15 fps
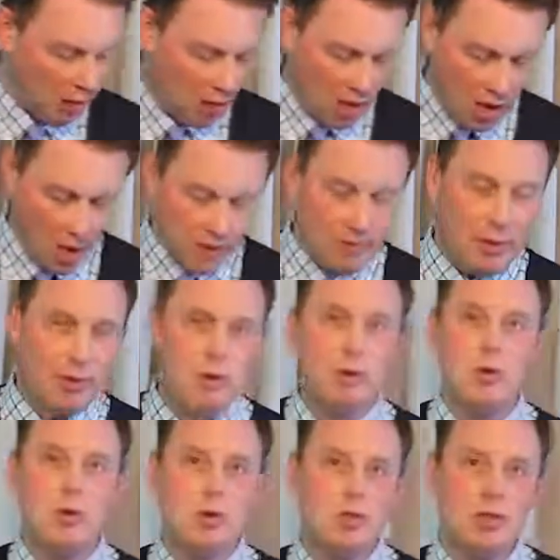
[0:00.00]
and then I'm
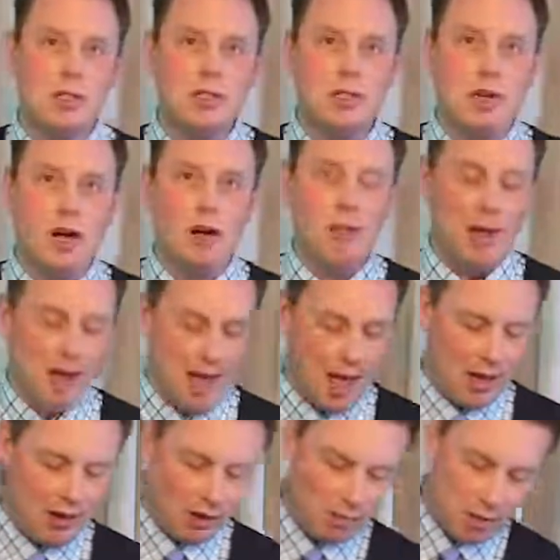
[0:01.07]
doing this
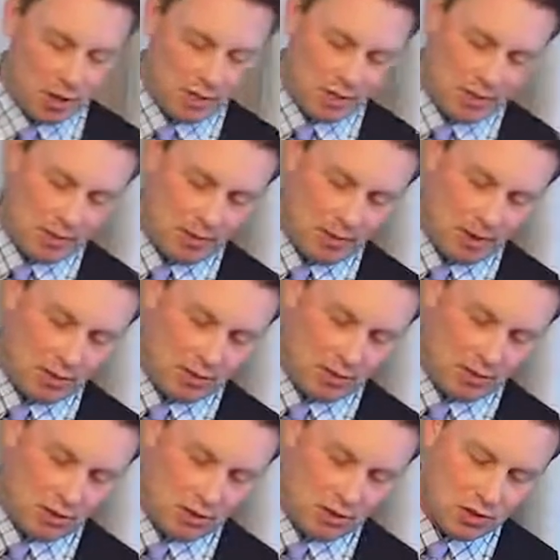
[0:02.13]
Manhattan or Martini method.
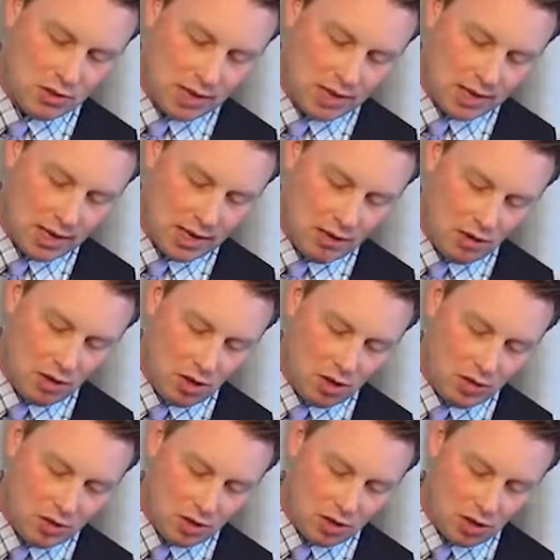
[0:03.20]
So this is going to take a long
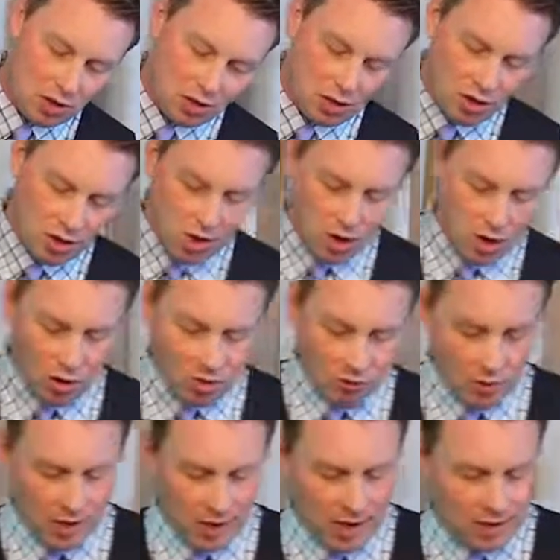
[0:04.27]
stir over
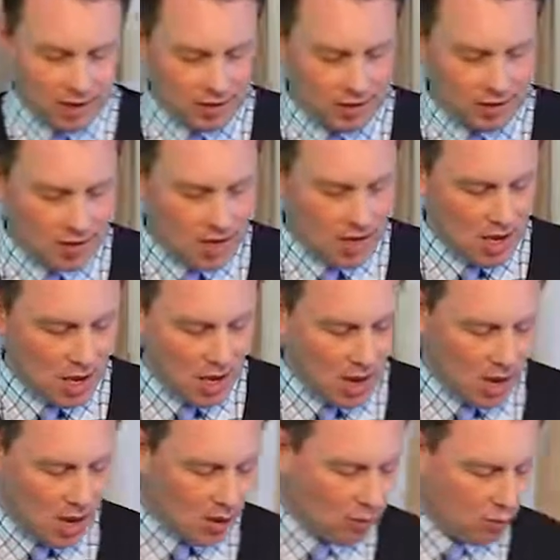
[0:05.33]
ice.
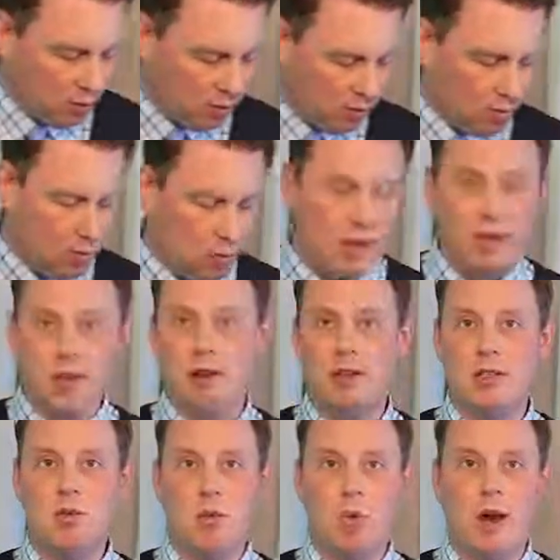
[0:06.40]
And 1-1-1 here
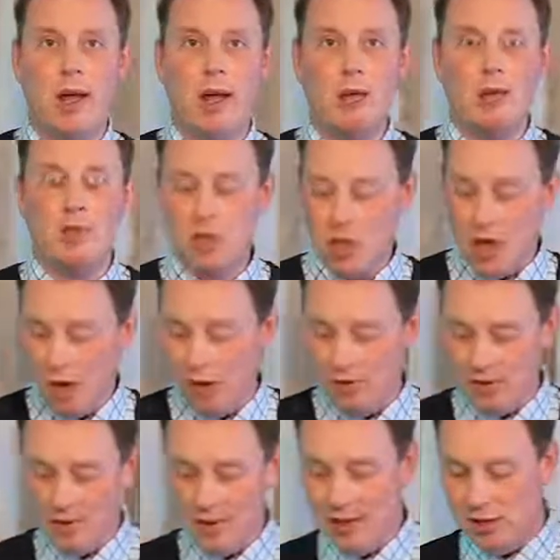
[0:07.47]
is 1 ounce of
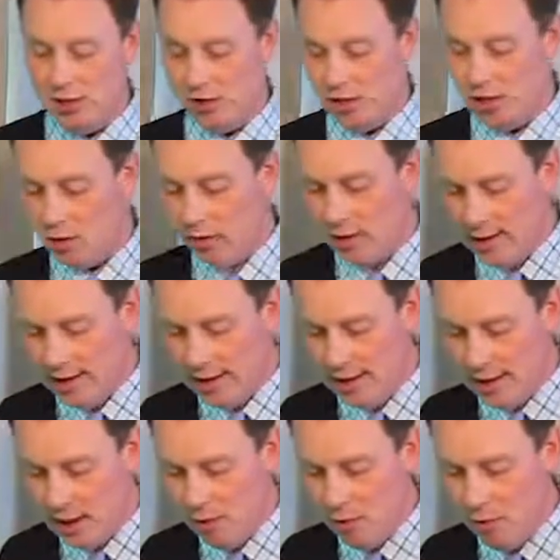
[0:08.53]
each ingredient.
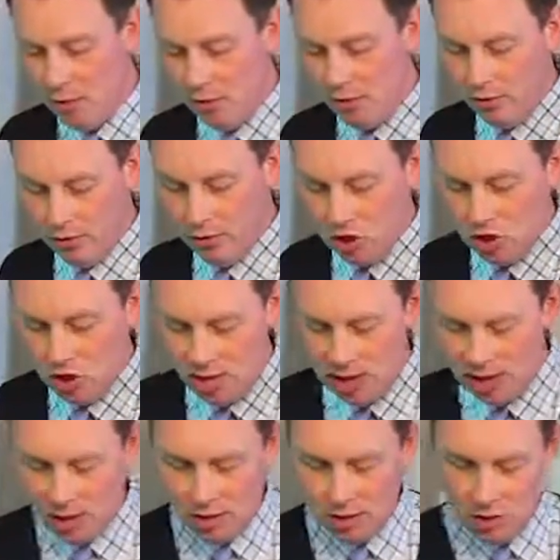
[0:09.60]
Now move on from the
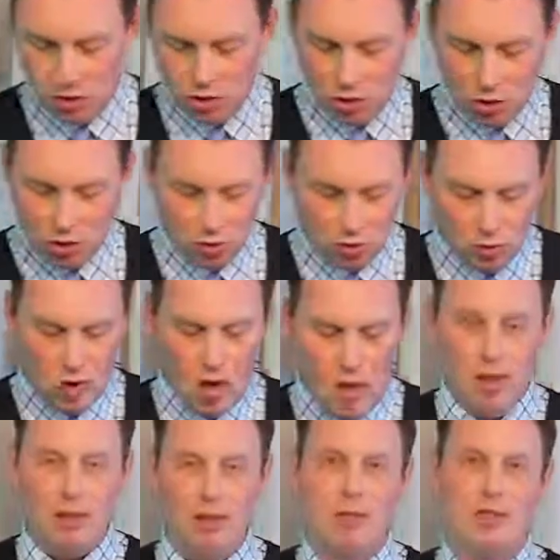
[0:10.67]
gin to
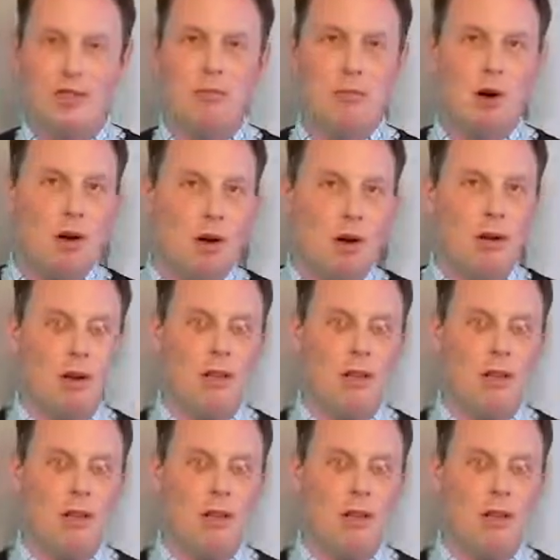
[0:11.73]
this Amaro. Now